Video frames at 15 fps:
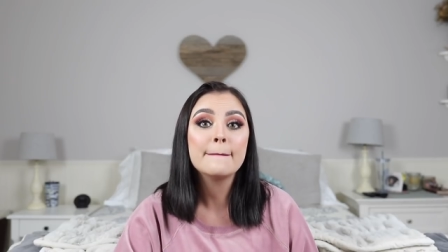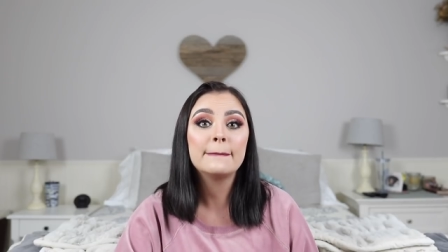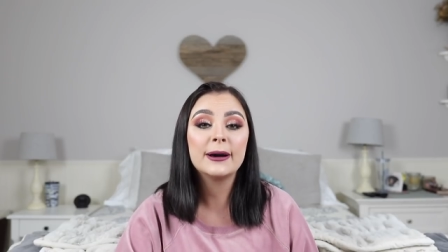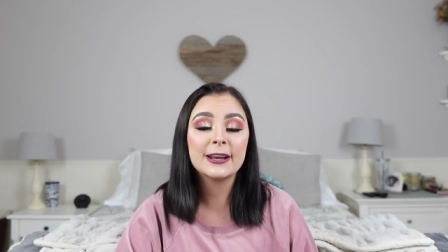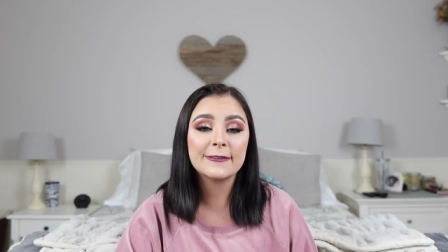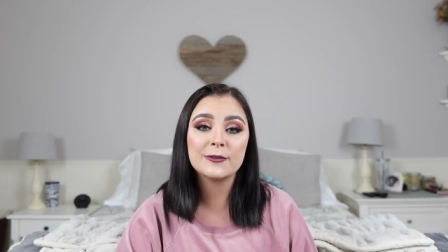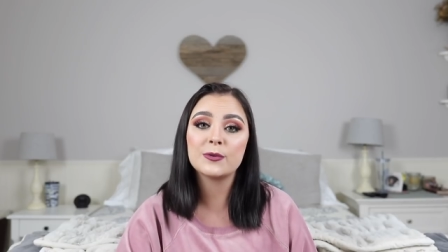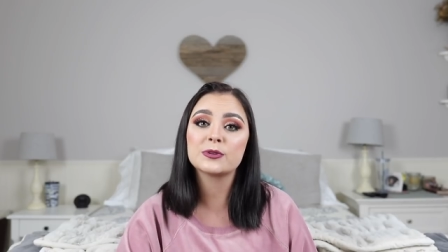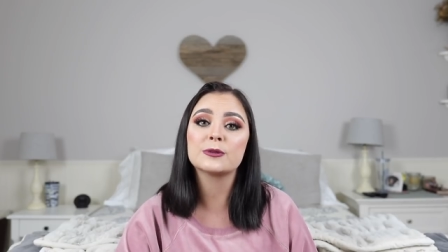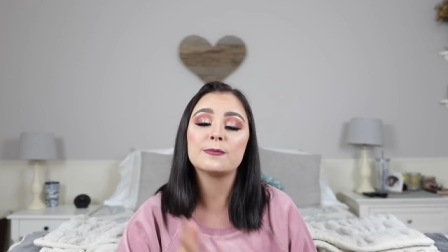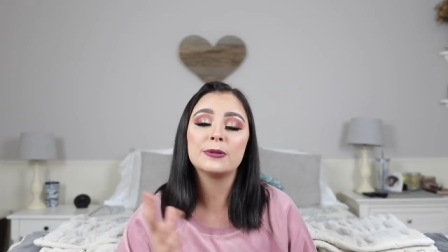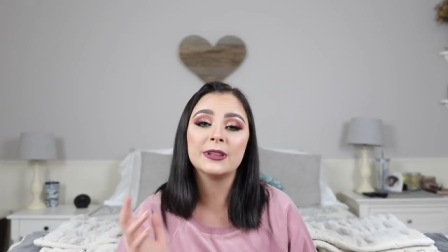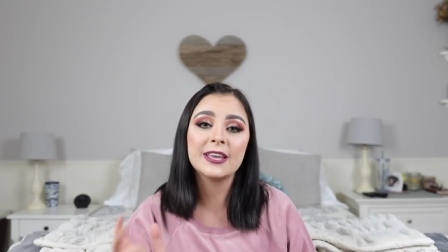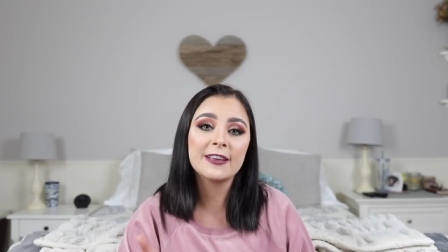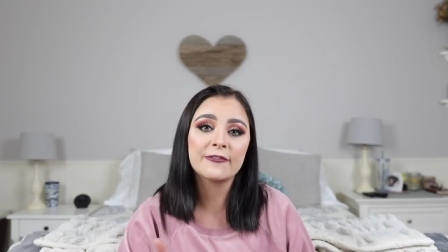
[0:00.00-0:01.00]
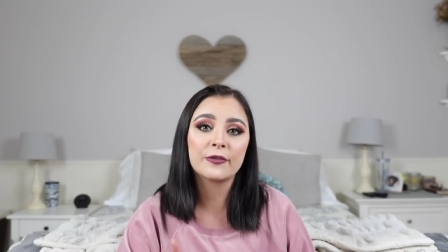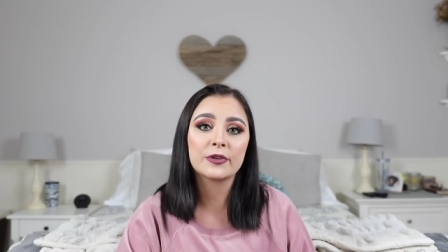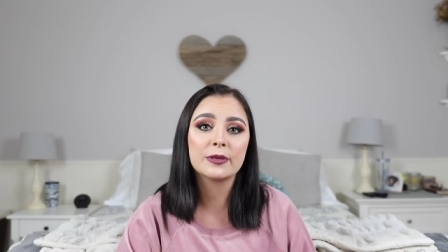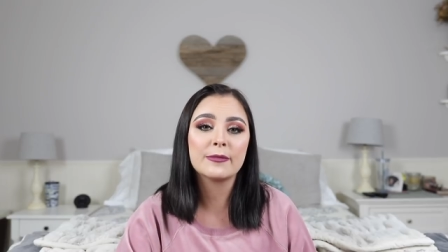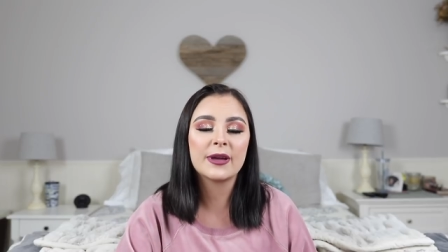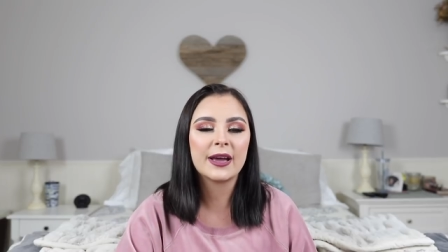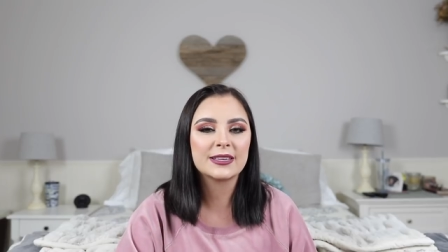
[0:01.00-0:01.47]
But if you were to play it for
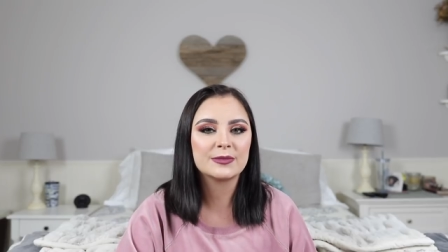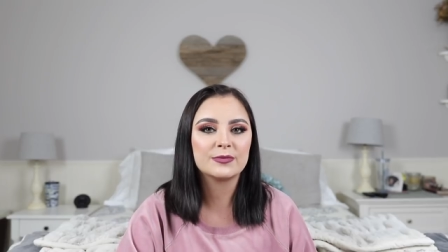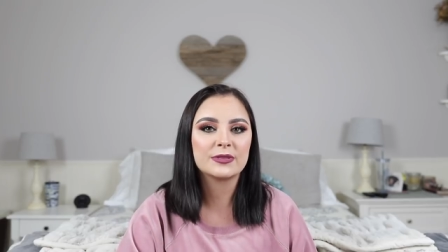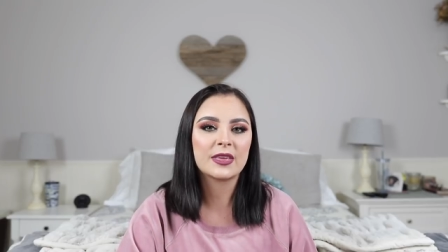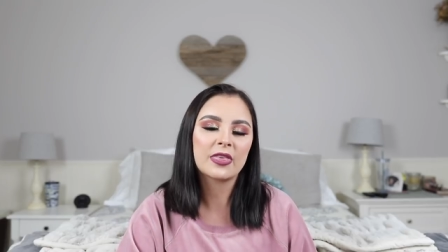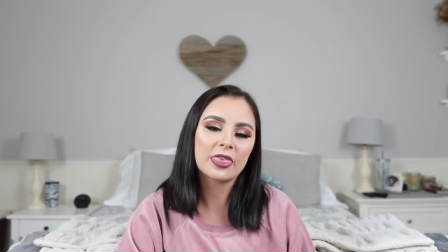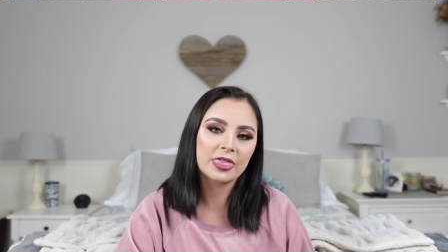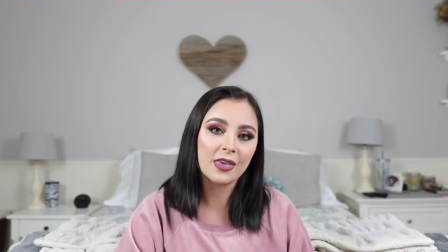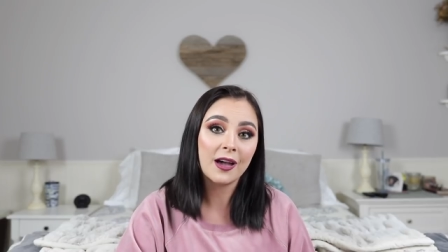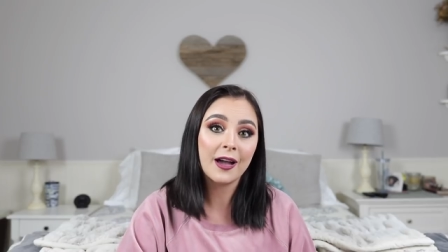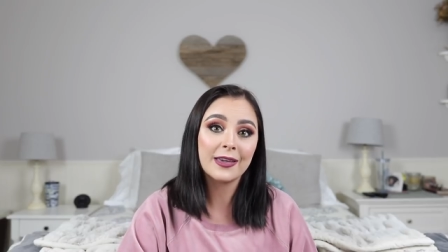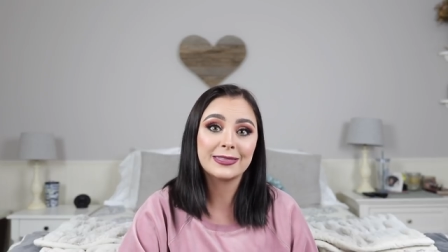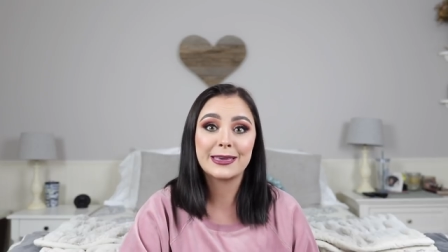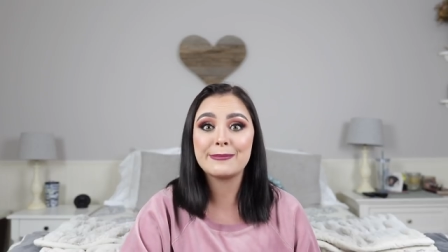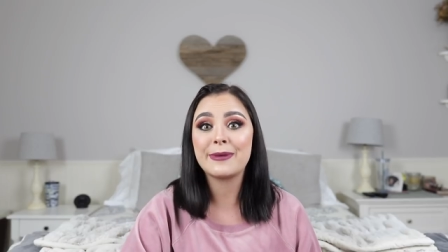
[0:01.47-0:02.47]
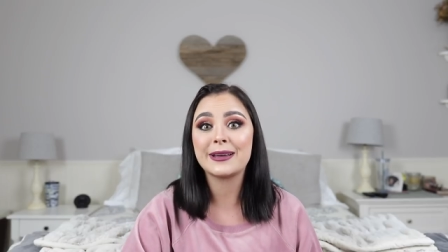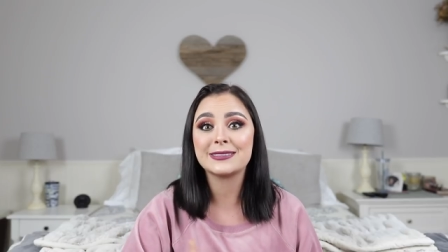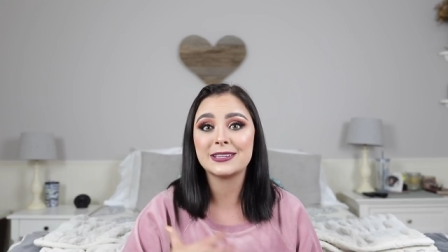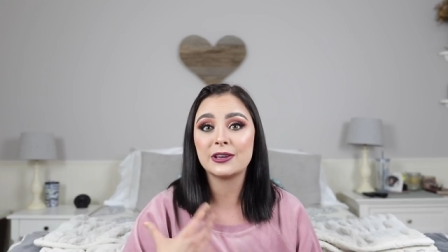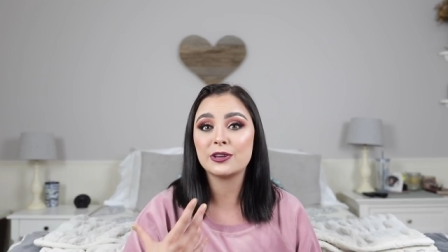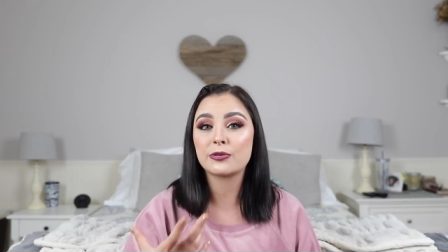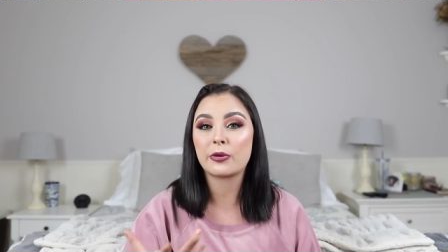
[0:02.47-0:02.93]
them and ask what they thought, they
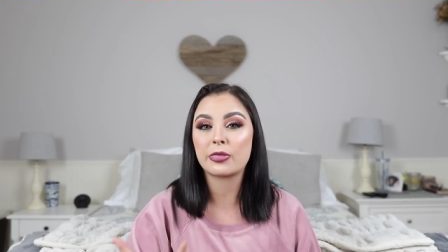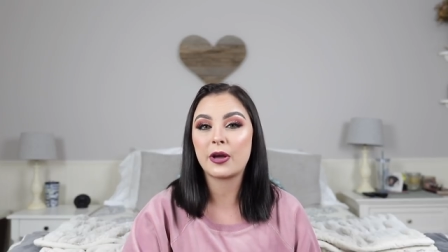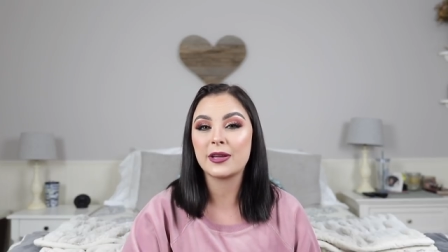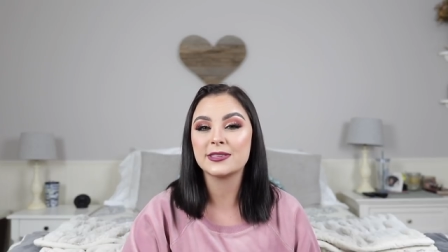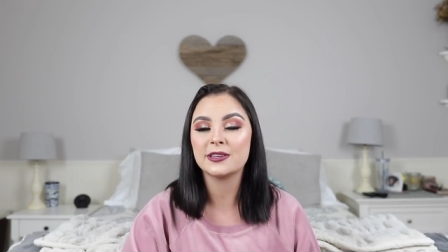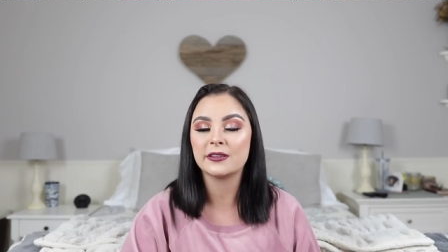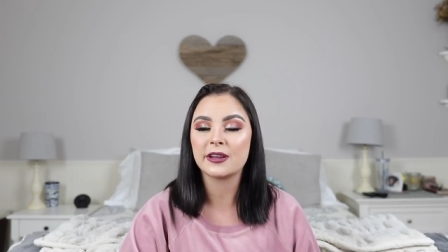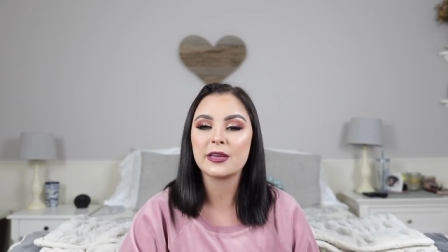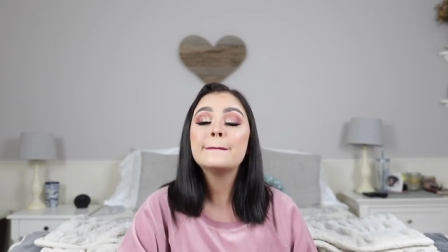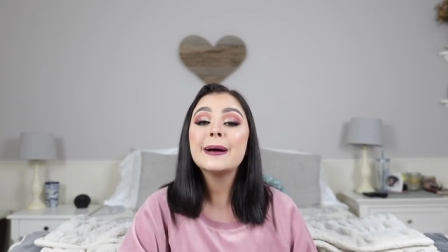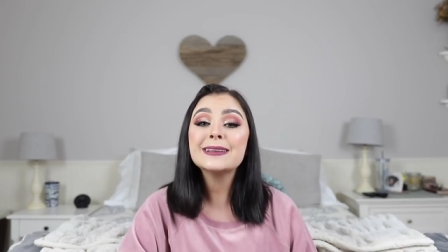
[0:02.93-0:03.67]
might tell you their thoughts on it.